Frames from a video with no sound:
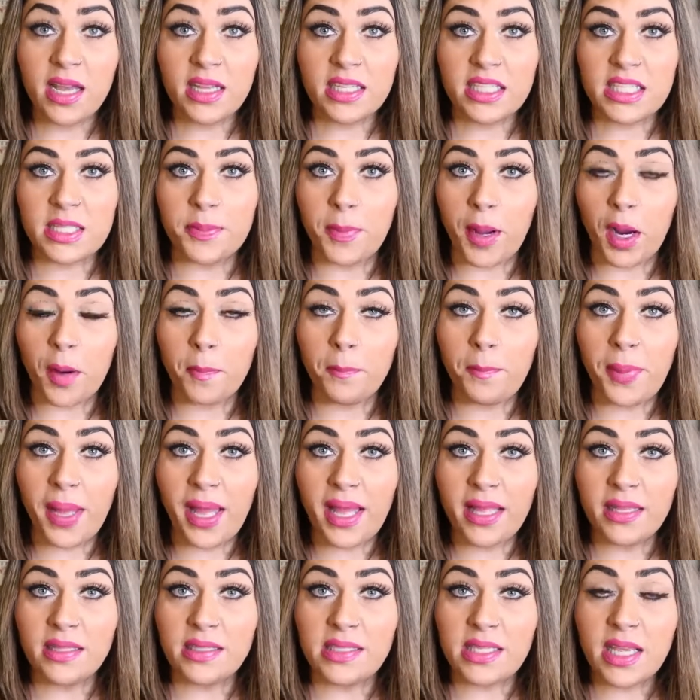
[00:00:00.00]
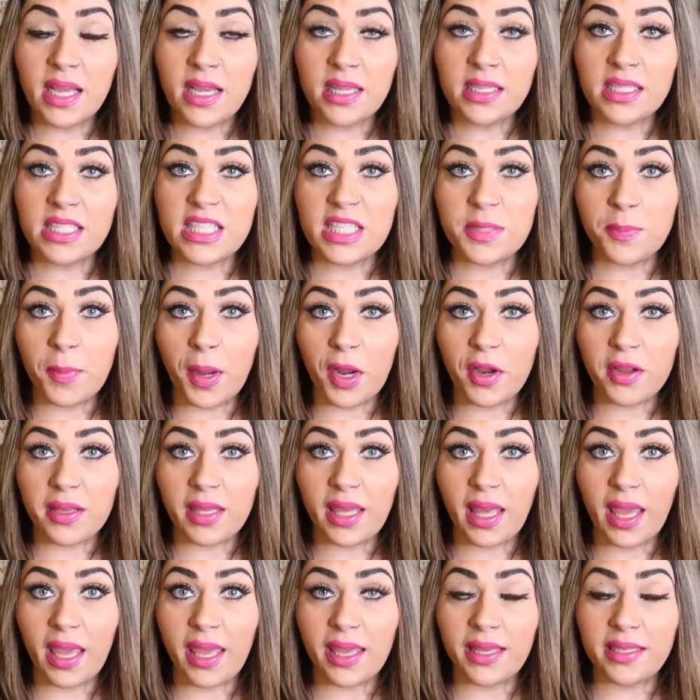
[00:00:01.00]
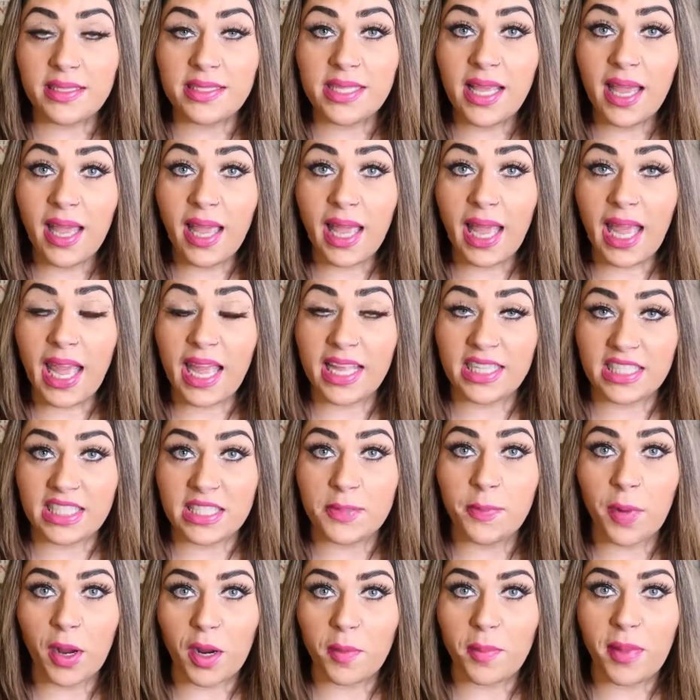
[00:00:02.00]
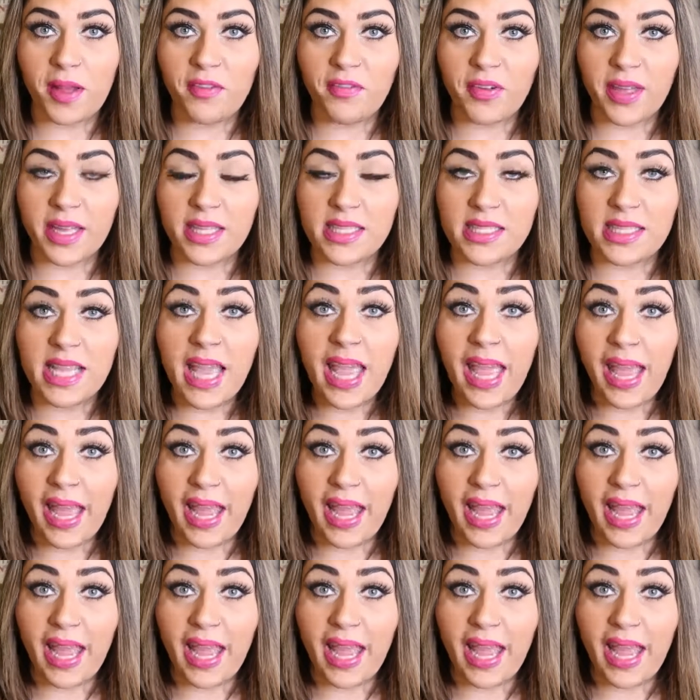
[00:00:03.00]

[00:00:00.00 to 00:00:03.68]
Smart Buns, Smart Cakes, and Smart Muffins.